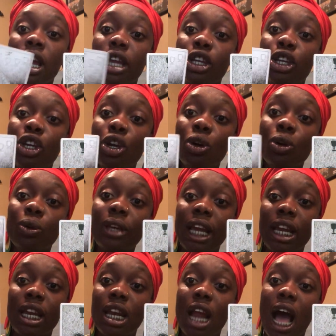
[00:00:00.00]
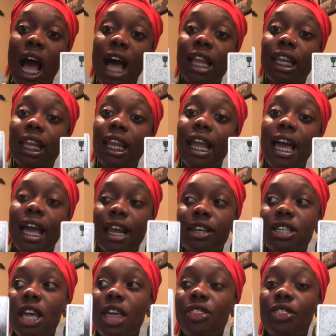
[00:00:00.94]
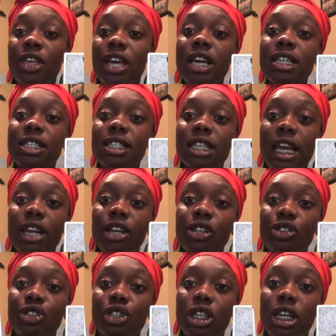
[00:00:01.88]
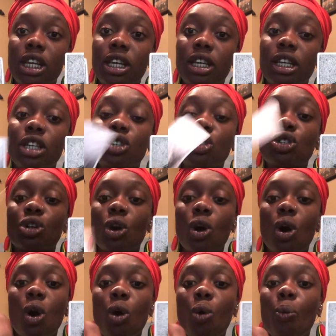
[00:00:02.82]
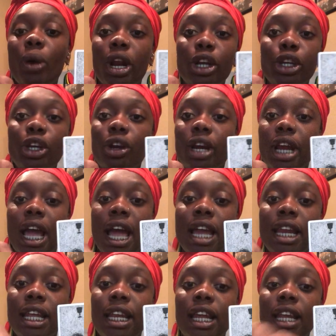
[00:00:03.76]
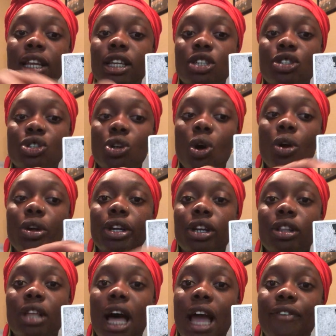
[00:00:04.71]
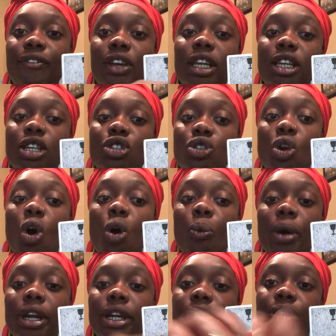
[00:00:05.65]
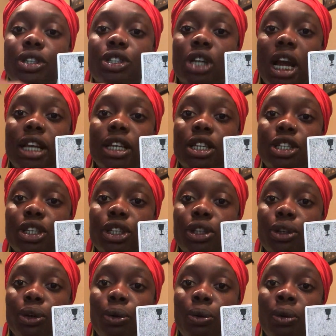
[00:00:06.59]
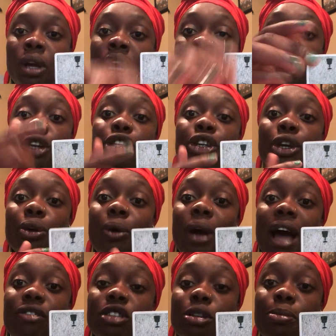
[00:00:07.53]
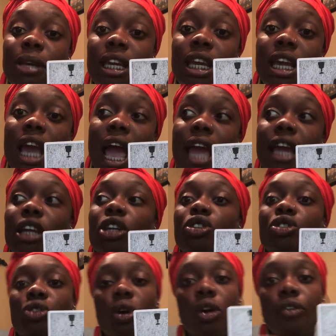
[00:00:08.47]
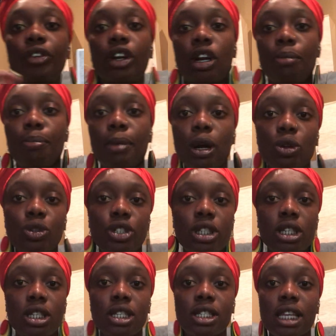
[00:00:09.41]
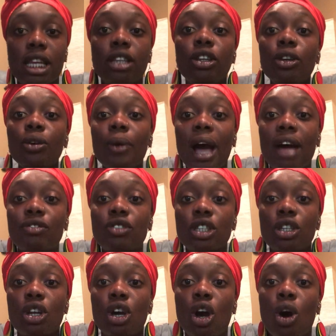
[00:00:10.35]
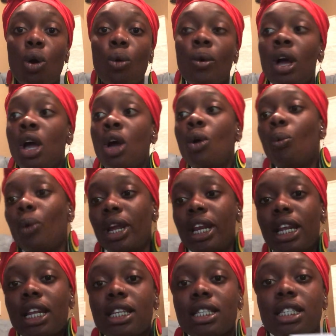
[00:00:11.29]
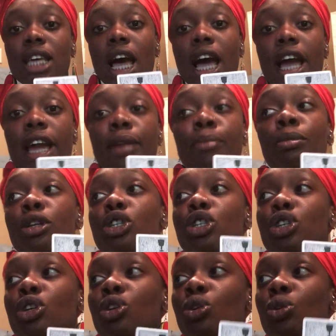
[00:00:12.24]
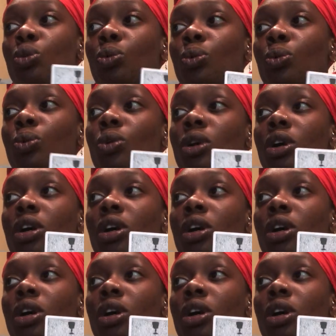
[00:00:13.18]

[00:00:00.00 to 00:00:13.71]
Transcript: You cannot let this energy control where you're headed and control your life and control what you are trying to do. You have to be in control of your emotions, and you have to know when it is time to